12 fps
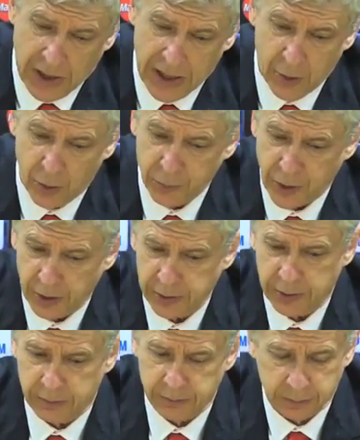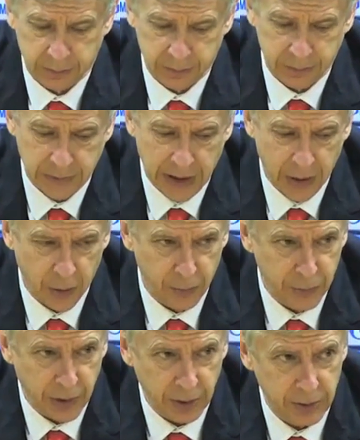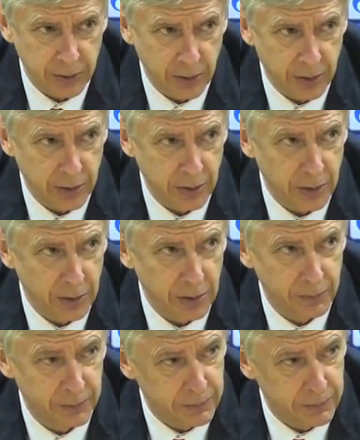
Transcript: I hope not. I hope not. Uh,